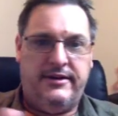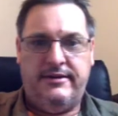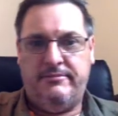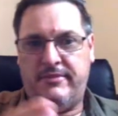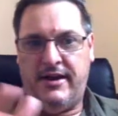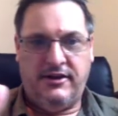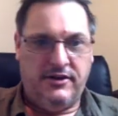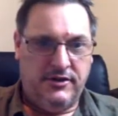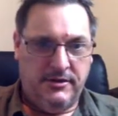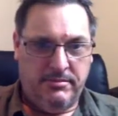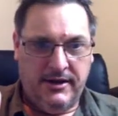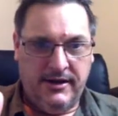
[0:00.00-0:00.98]
um, adding a
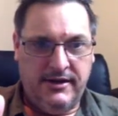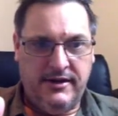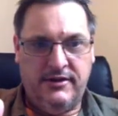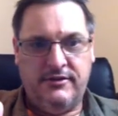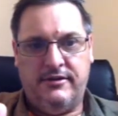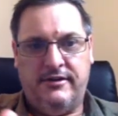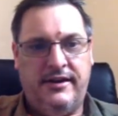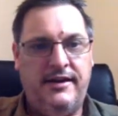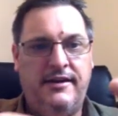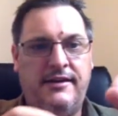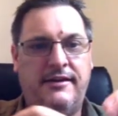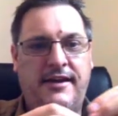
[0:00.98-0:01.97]
new plugin, or
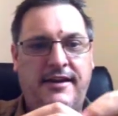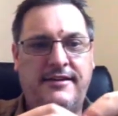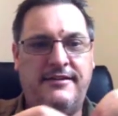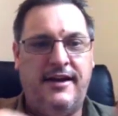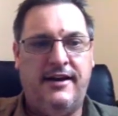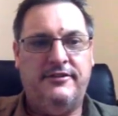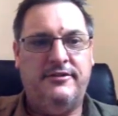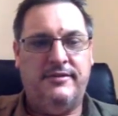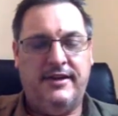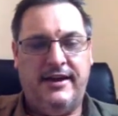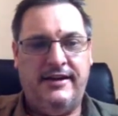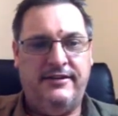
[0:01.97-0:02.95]
any, any data
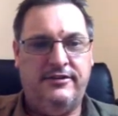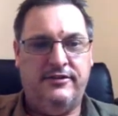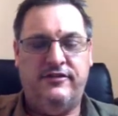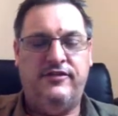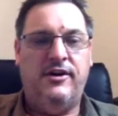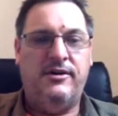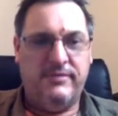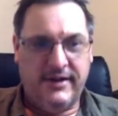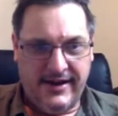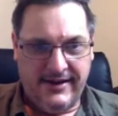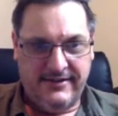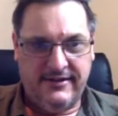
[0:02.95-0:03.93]
related or file
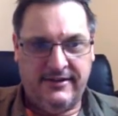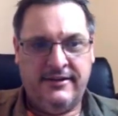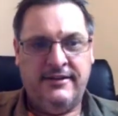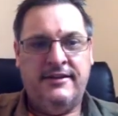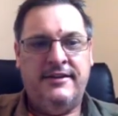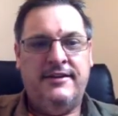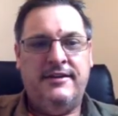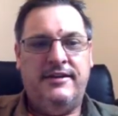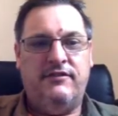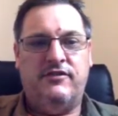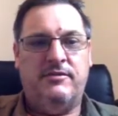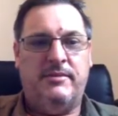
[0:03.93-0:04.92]
related
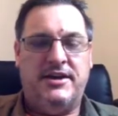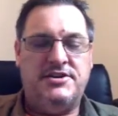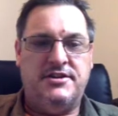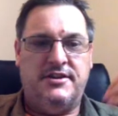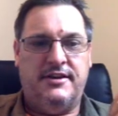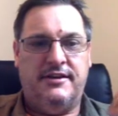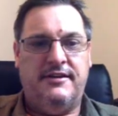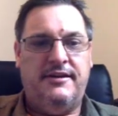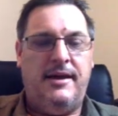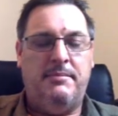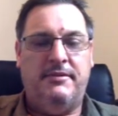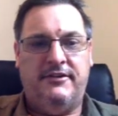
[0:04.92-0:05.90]
information that
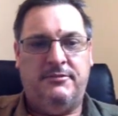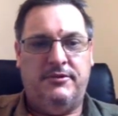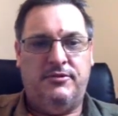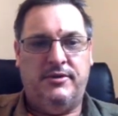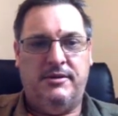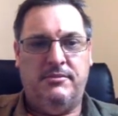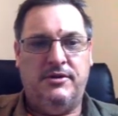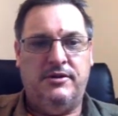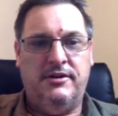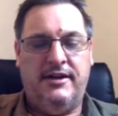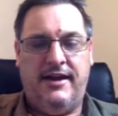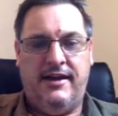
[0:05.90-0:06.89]
happens between
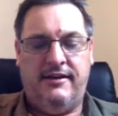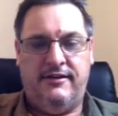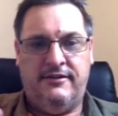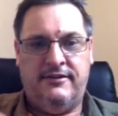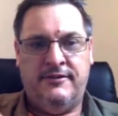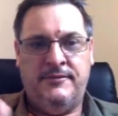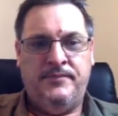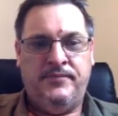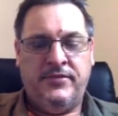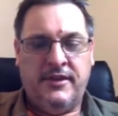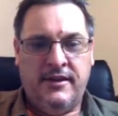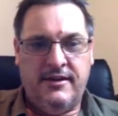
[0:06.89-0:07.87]
Moodle and
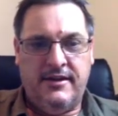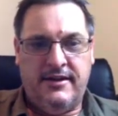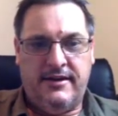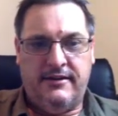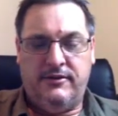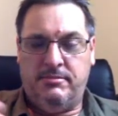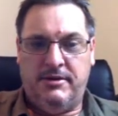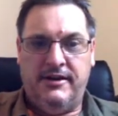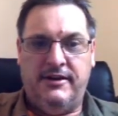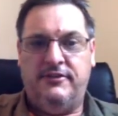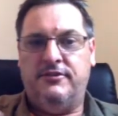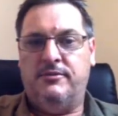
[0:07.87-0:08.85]
uh, your
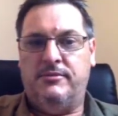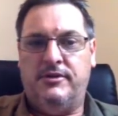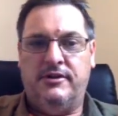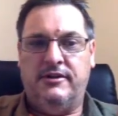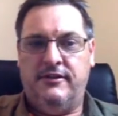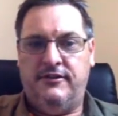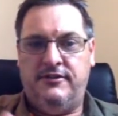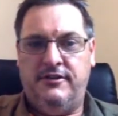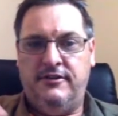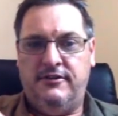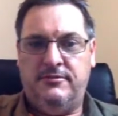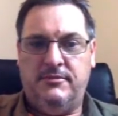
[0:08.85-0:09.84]
plugins, or Moodle and the
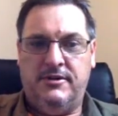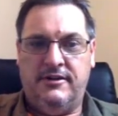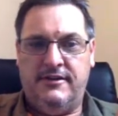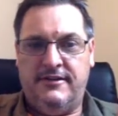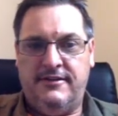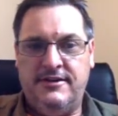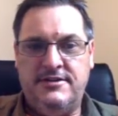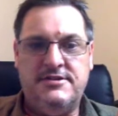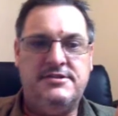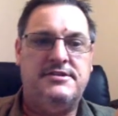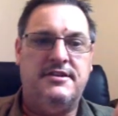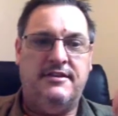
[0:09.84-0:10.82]
students, Moodle and the
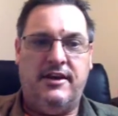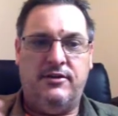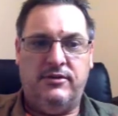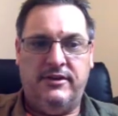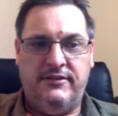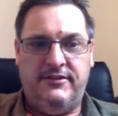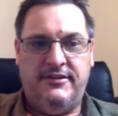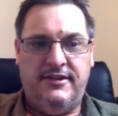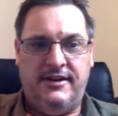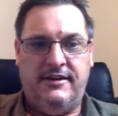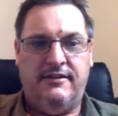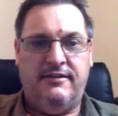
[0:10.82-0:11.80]
teachers. That all lives
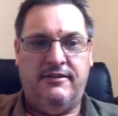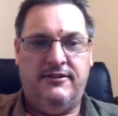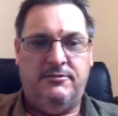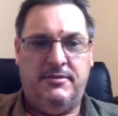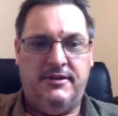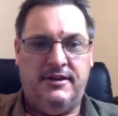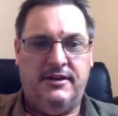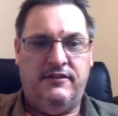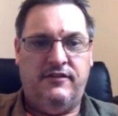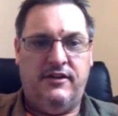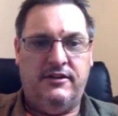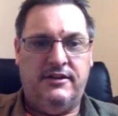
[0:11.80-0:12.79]
in this particular
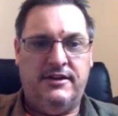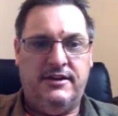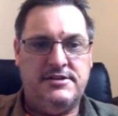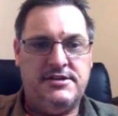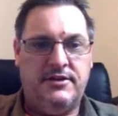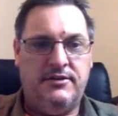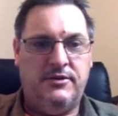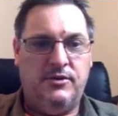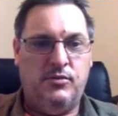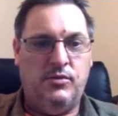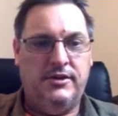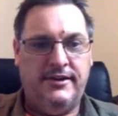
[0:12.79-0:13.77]
folder here. So
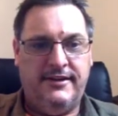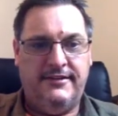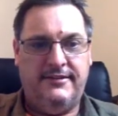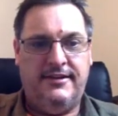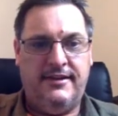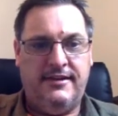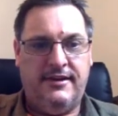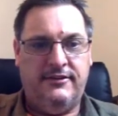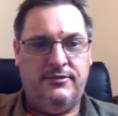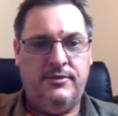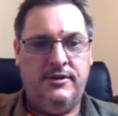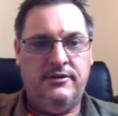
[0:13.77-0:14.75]
you will need to set that
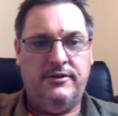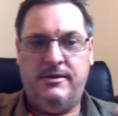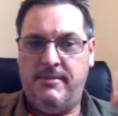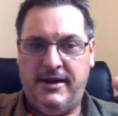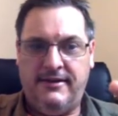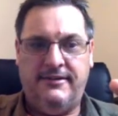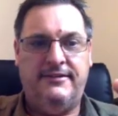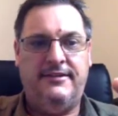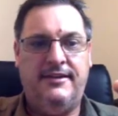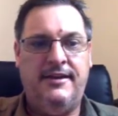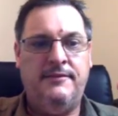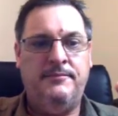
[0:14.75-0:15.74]
as well, or you may need to
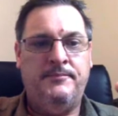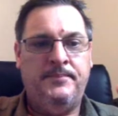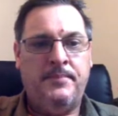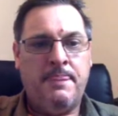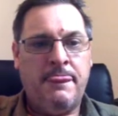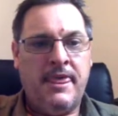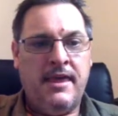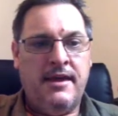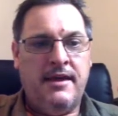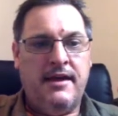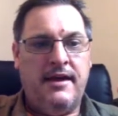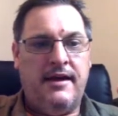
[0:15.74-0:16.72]
set that.
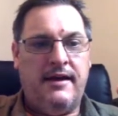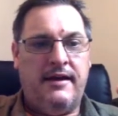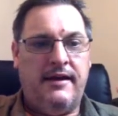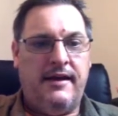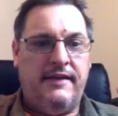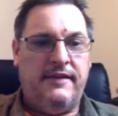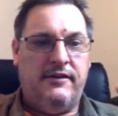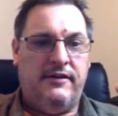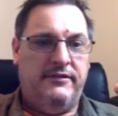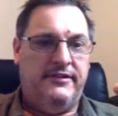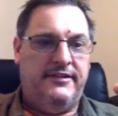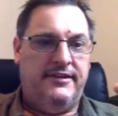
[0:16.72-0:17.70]
Uh, and there
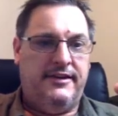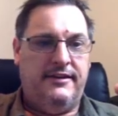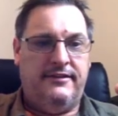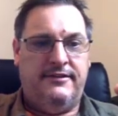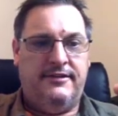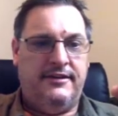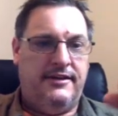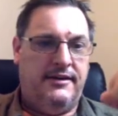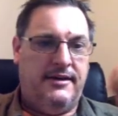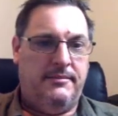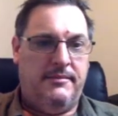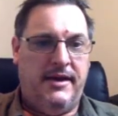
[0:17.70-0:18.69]
obviously is the
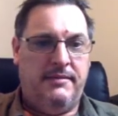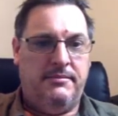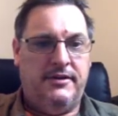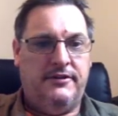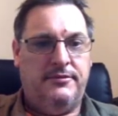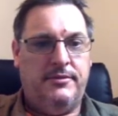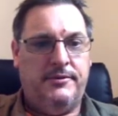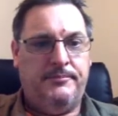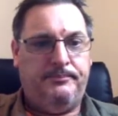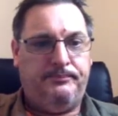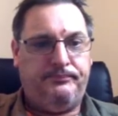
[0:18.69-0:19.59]
um, admin as well.